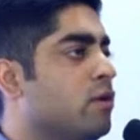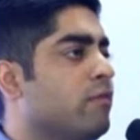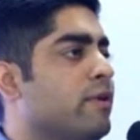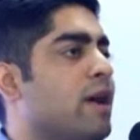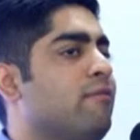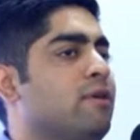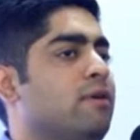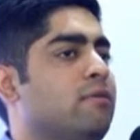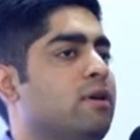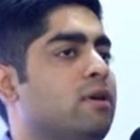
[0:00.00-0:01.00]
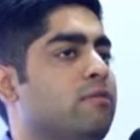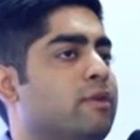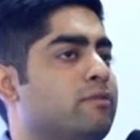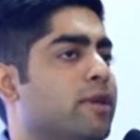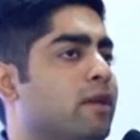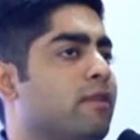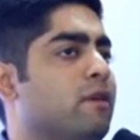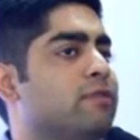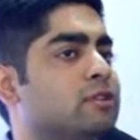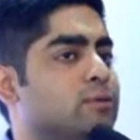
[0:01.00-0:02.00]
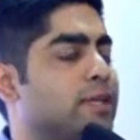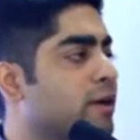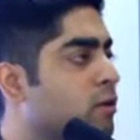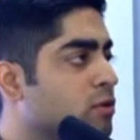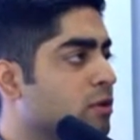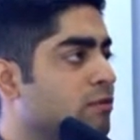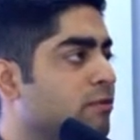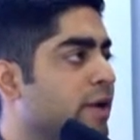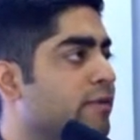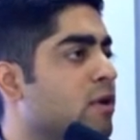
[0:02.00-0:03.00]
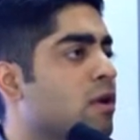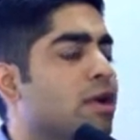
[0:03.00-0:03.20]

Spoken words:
You know, we delivered our first project in 2005.